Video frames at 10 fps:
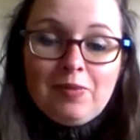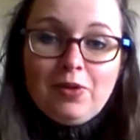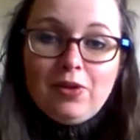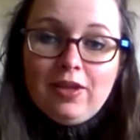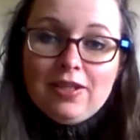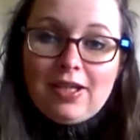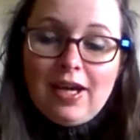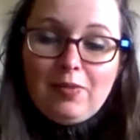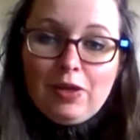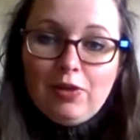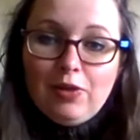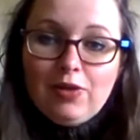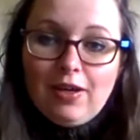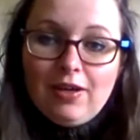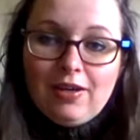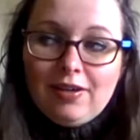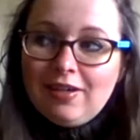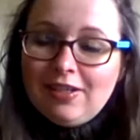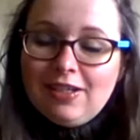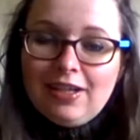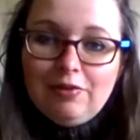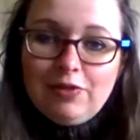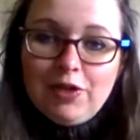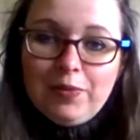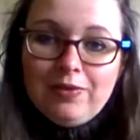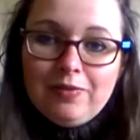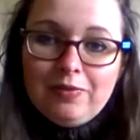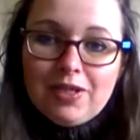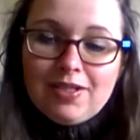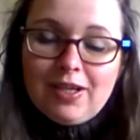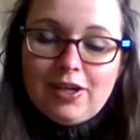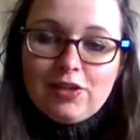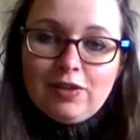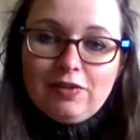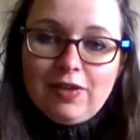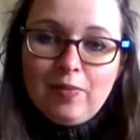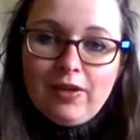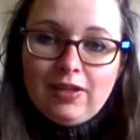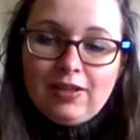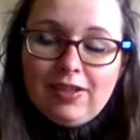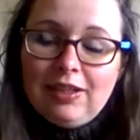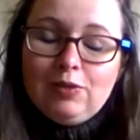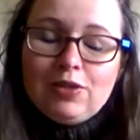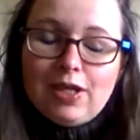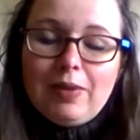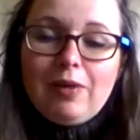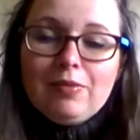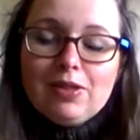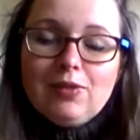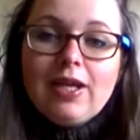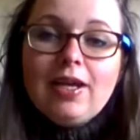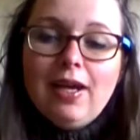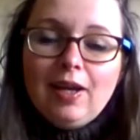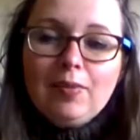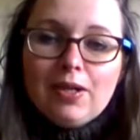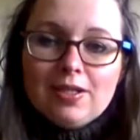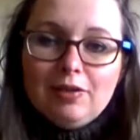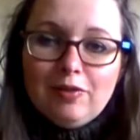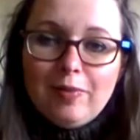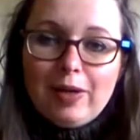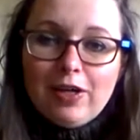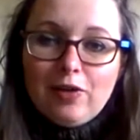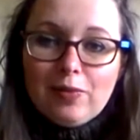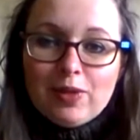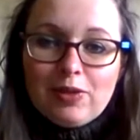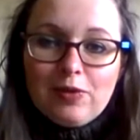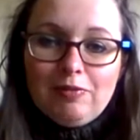But at the time I thought that I didn't have room in my stash for the fabric, which I'm absolutely kicking myself about now, because it would